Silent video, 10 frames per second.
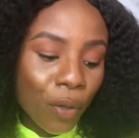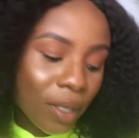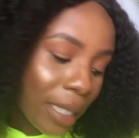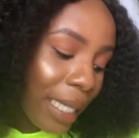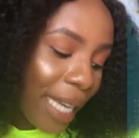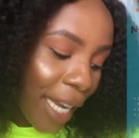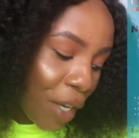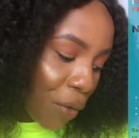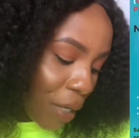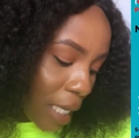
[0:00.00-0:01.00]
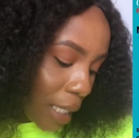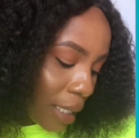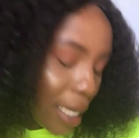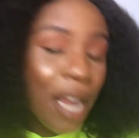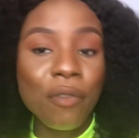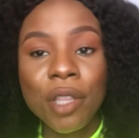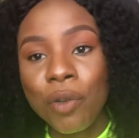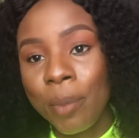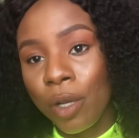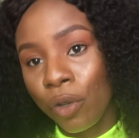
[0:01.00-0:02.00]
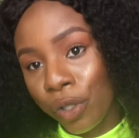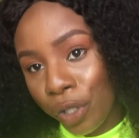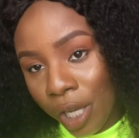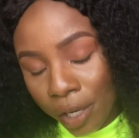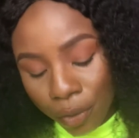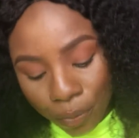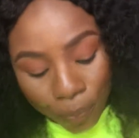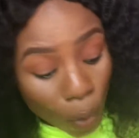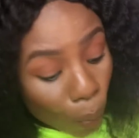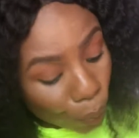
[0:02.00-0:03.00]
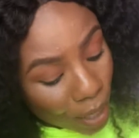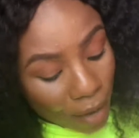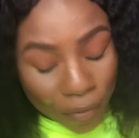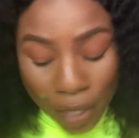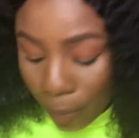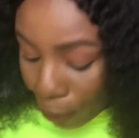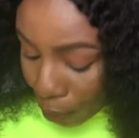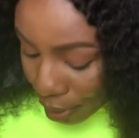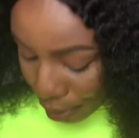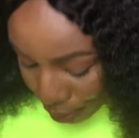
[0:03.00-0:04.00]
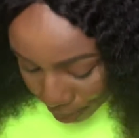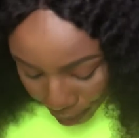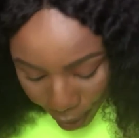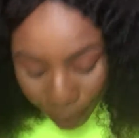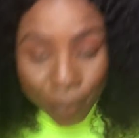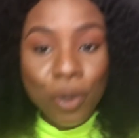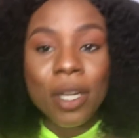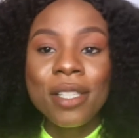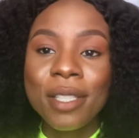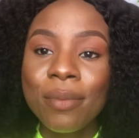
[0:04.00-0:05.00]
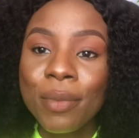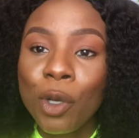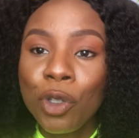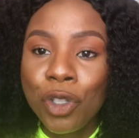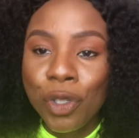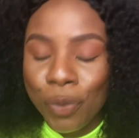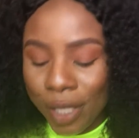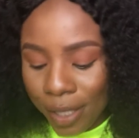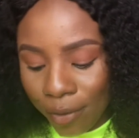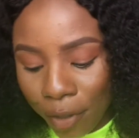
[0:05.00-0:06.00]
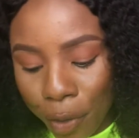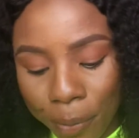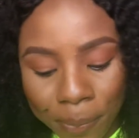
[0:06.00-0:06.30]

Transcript: skincare ingredients, everything we make on this channel, we have them for sale. Okay, so let's continue with this video.